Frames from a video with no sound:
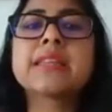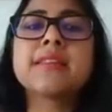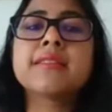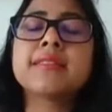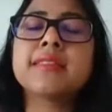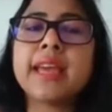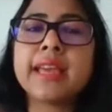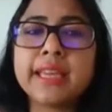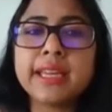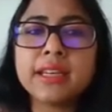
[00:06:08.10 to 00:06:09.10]
the
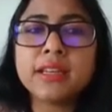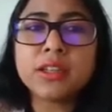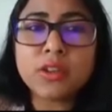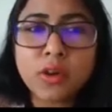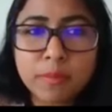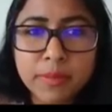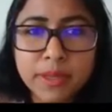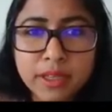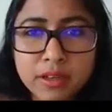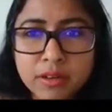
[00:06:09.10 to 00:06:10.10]
second
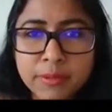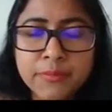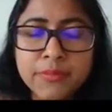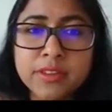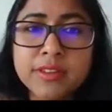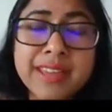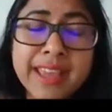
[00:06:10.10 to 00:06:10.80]
topic, um,